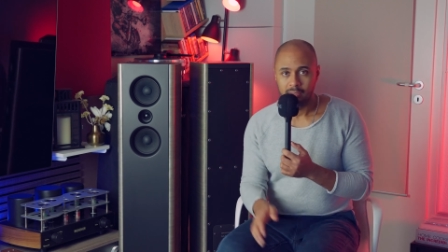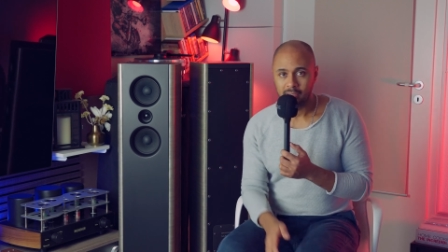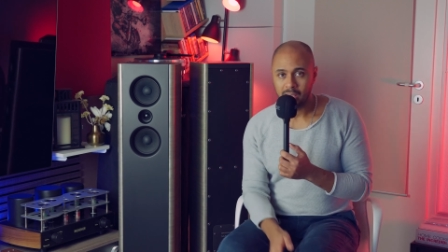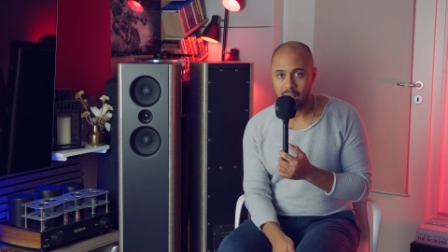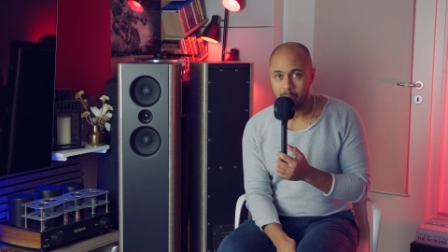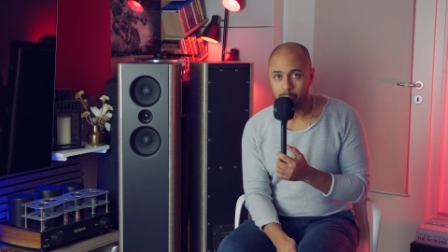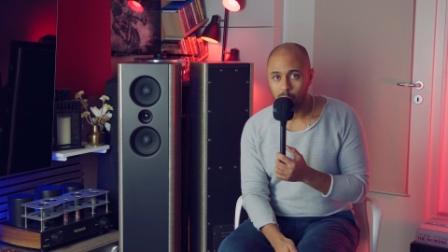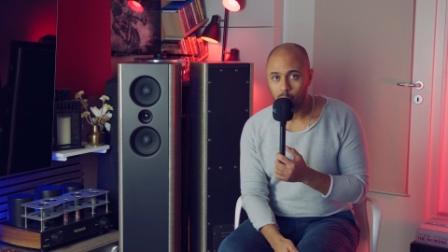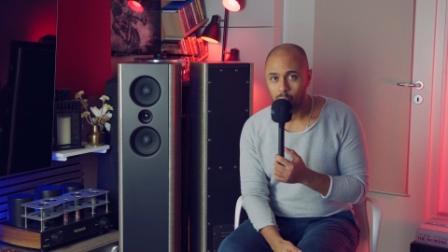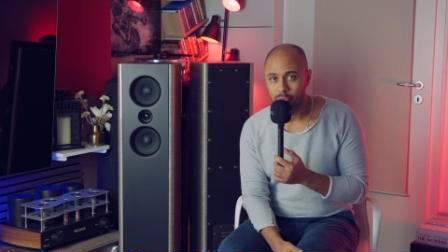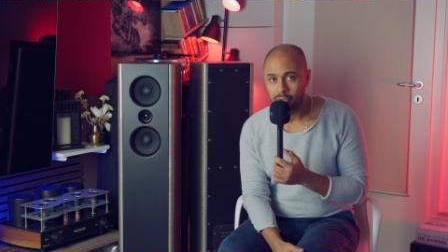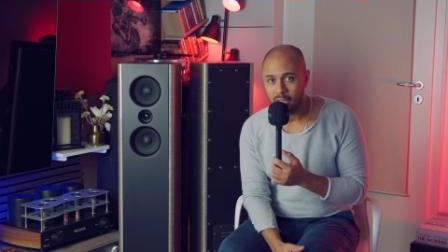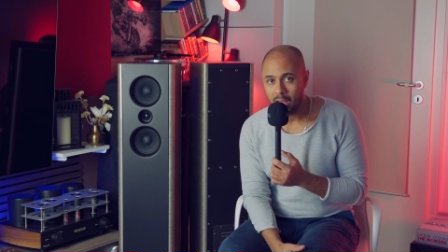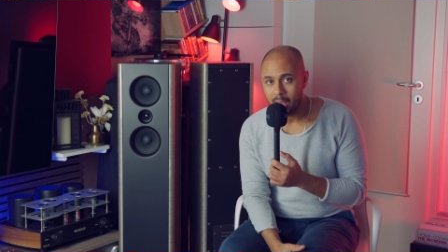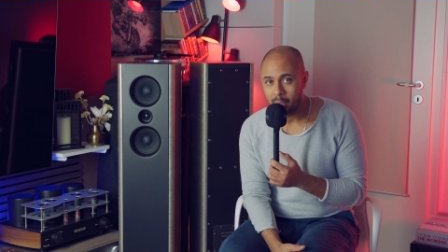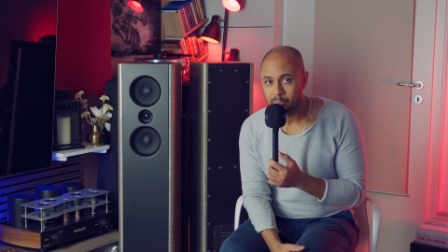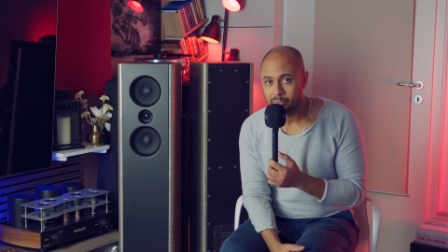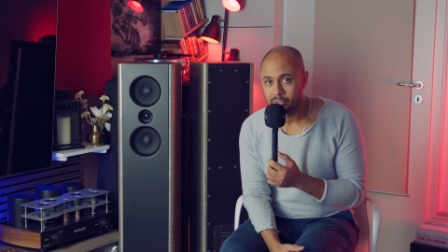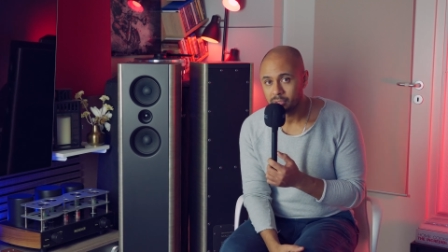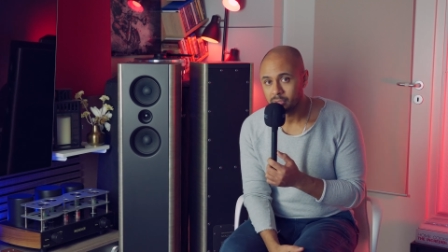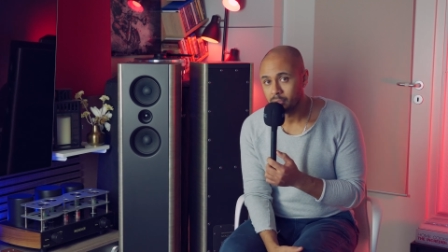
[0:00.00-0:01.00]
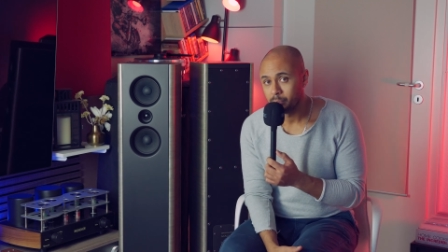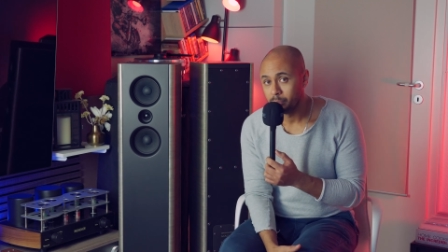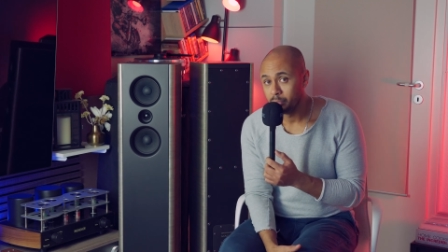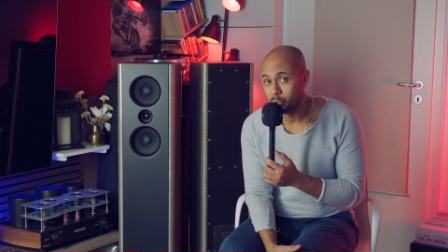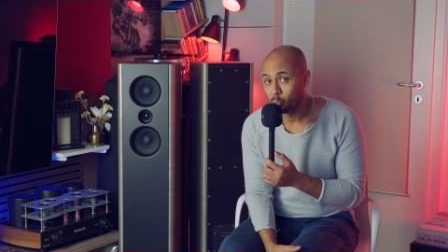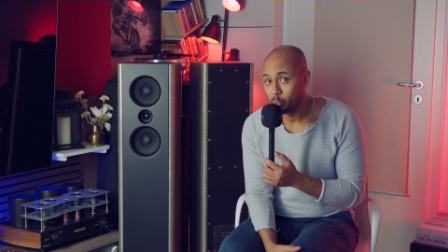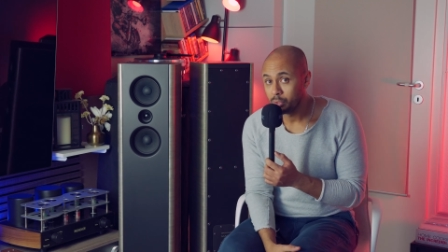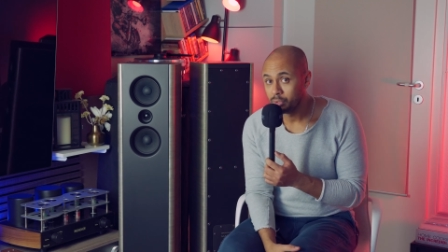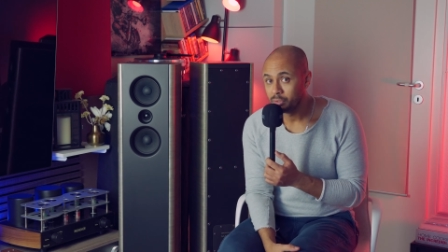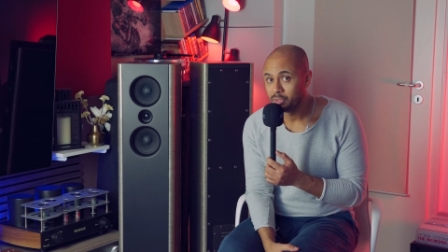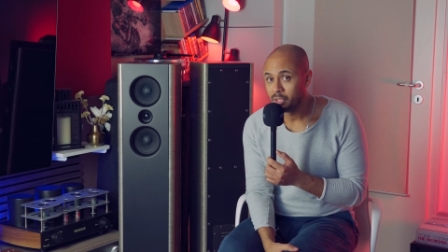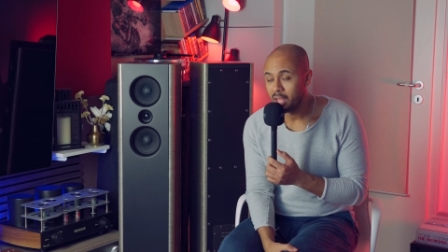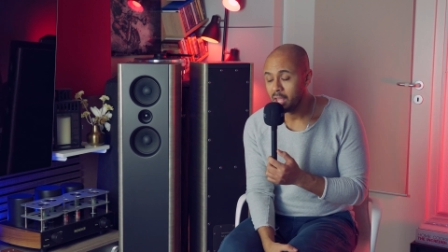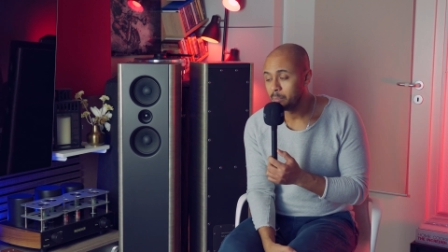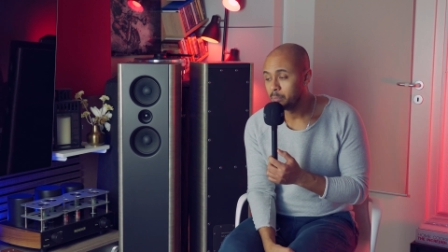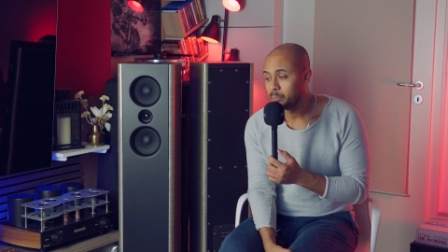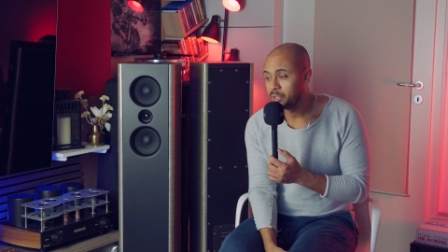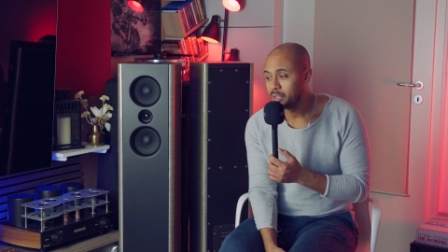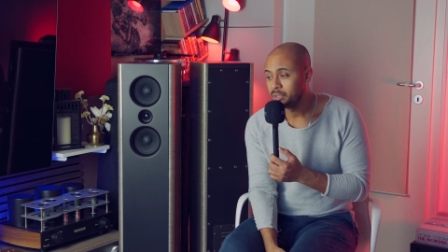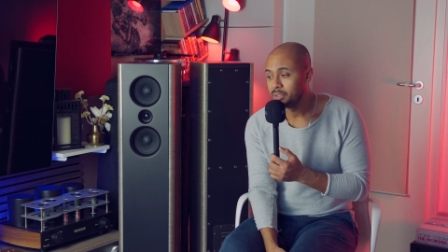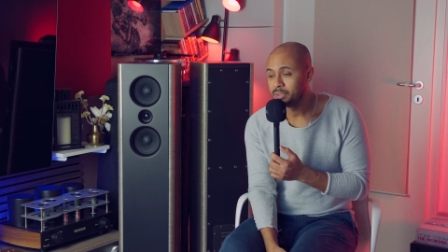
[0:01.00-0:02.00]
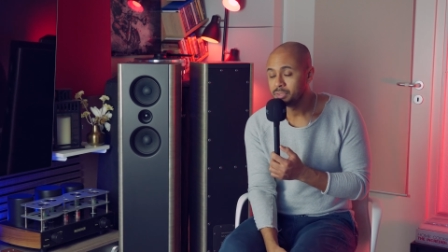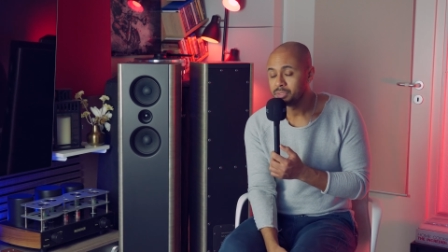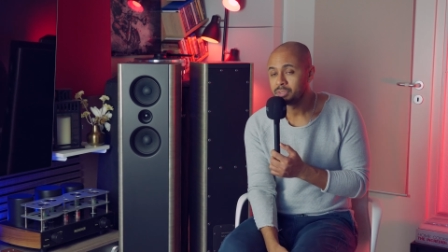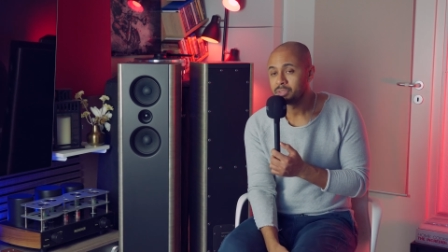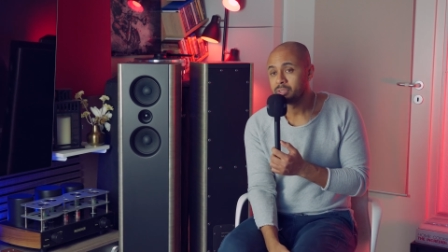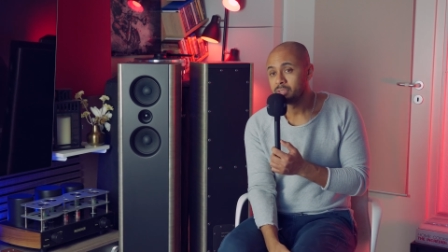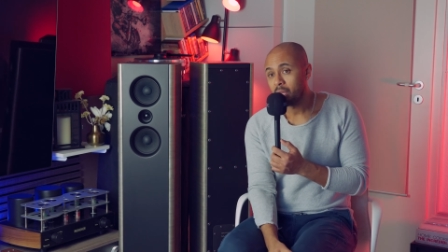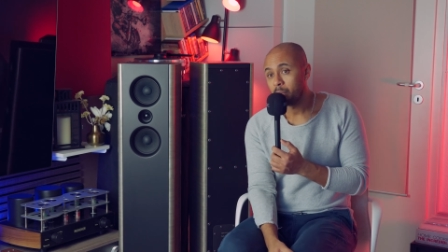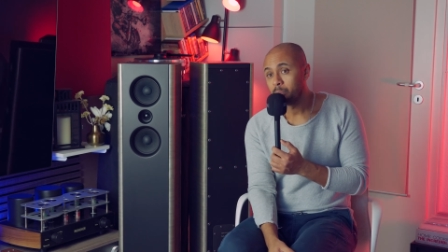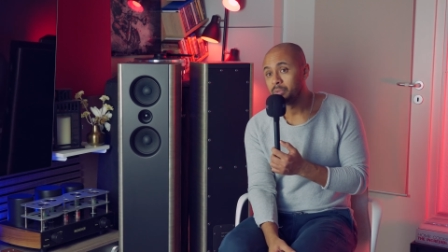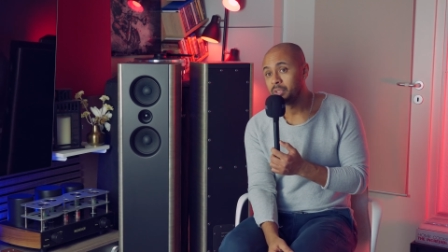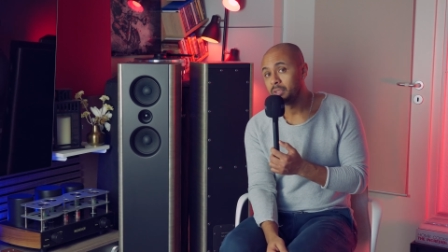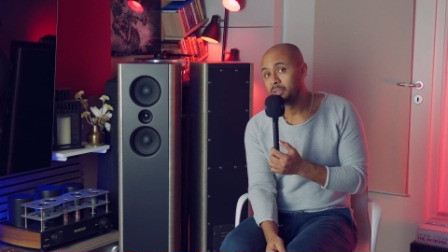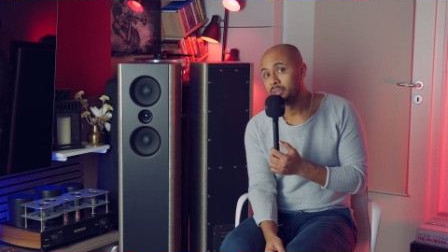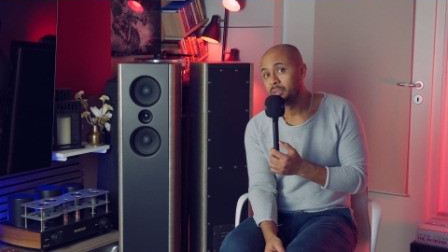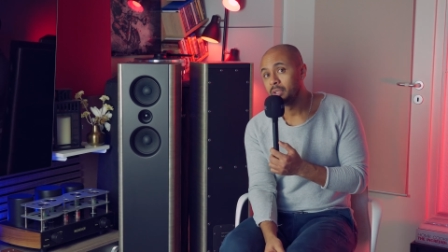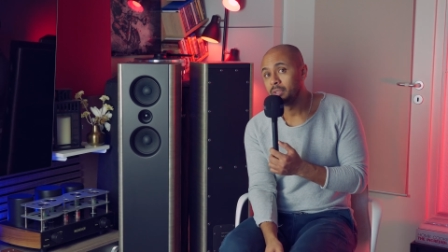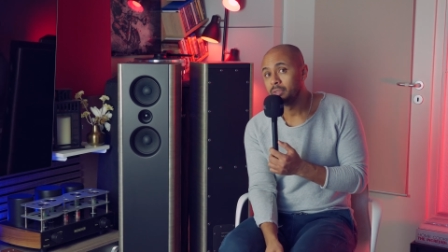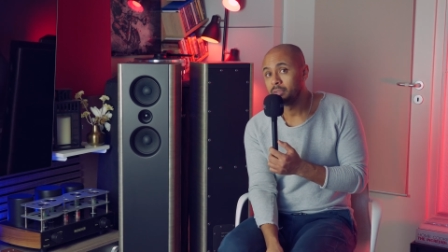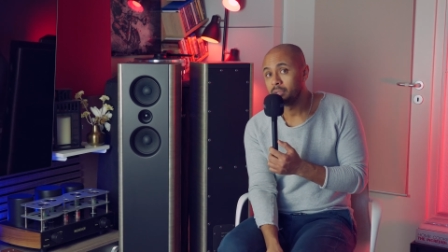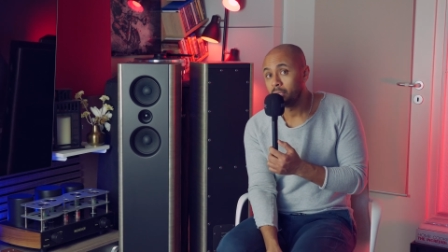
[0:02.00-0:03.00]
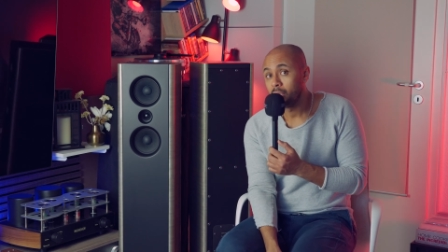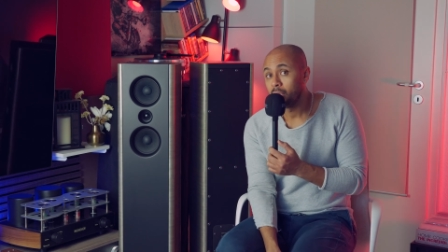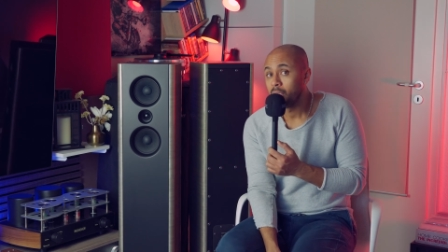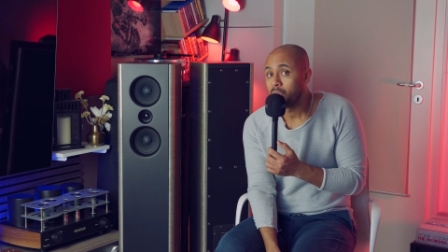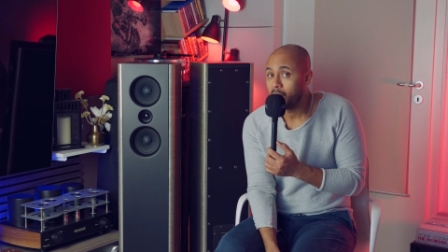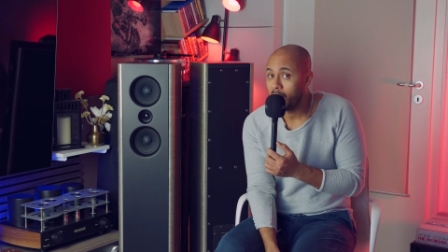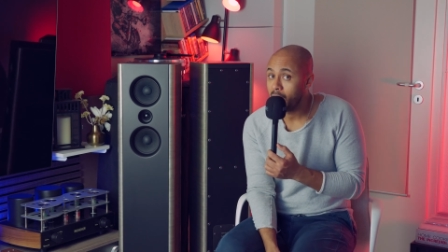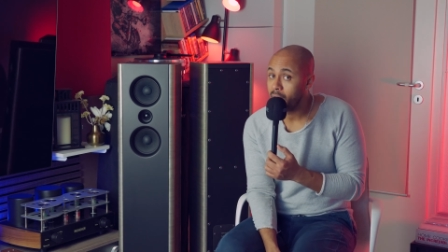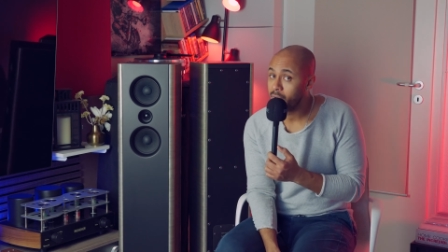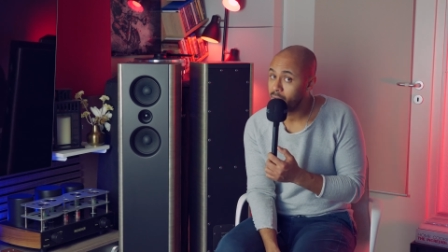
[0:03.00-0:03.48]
time to times between them is something that I